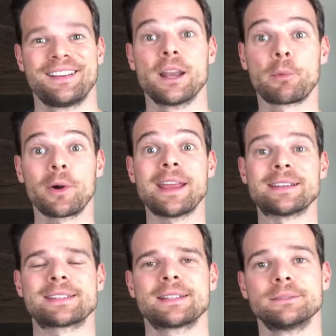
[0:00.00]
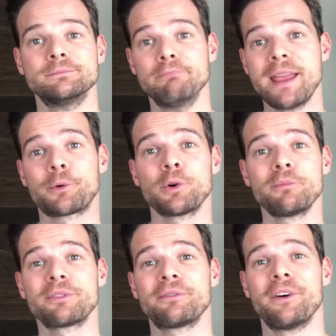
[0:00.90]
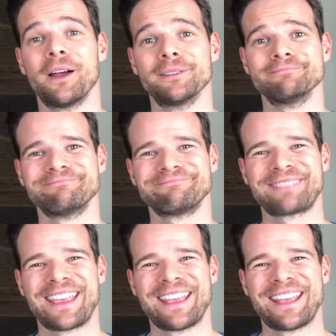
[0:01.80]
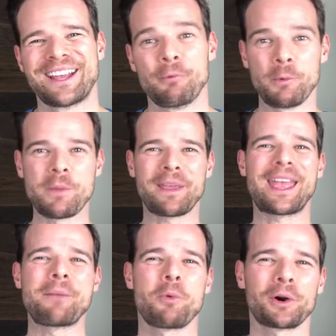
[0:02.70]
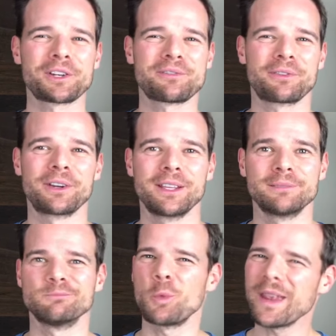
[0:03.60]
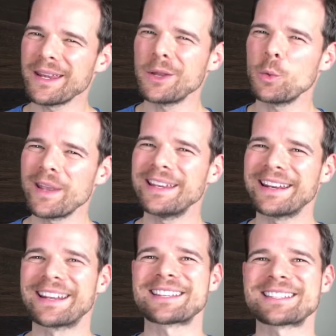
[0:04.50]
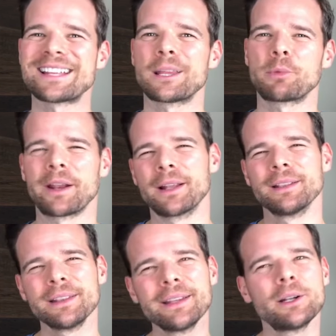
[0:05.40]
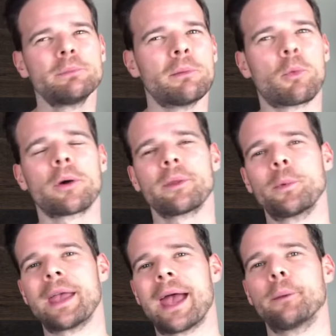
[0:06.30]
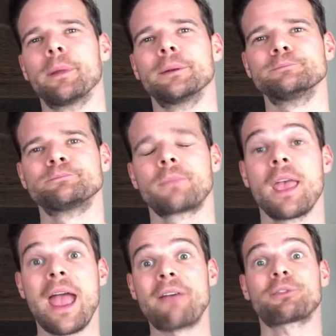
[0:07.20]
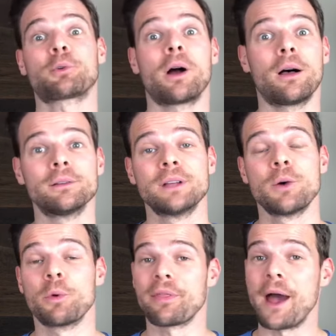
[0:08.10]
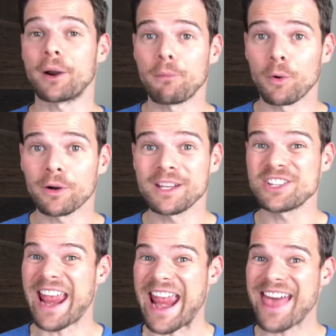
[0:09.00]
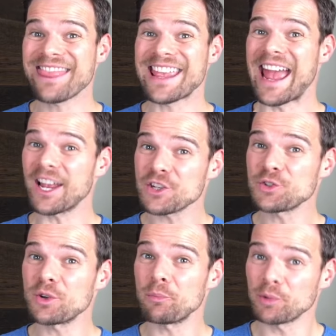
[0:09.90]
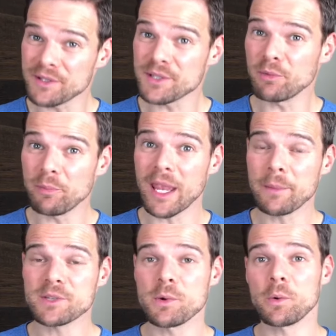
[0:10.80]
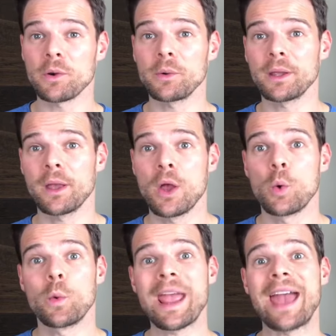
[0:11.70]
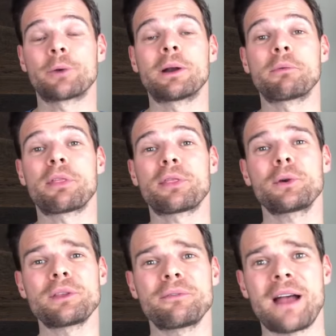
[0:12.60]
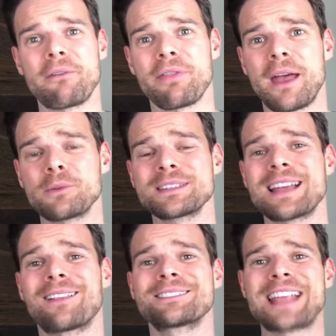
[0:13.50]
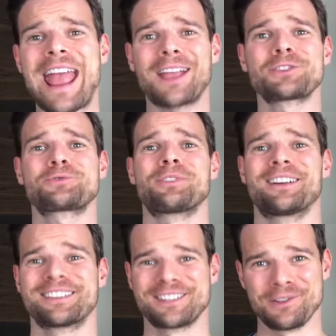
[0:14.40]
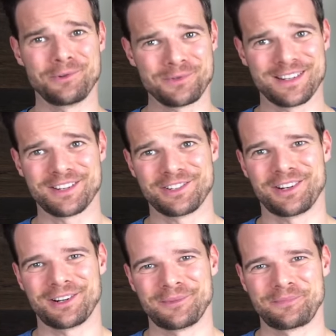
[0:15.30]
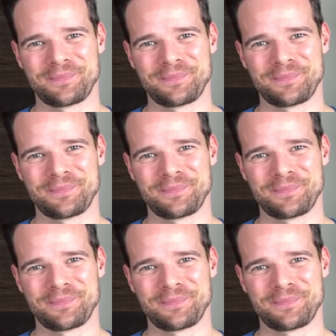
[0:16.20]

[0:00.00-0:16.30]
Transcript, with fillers: Number eight, make room for fun. When we became mortgage-free, we knew we needed to celebrate a little bit more than we had been. After all, without a mortgage and the extra principal payments we were doing, we had around thirty-five thousand dollars extra to use each year.